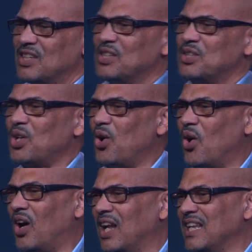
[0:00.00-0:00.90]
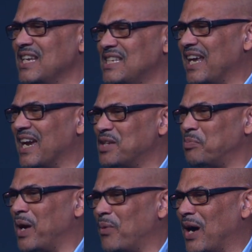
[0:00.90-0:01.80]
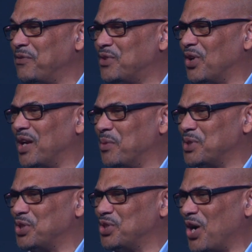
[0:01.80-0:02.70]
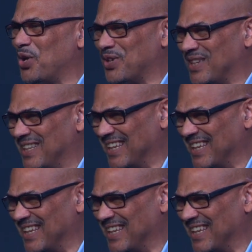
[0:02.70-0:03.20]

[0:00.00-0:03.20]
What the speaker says: So all these years, my wife thought it was a joke.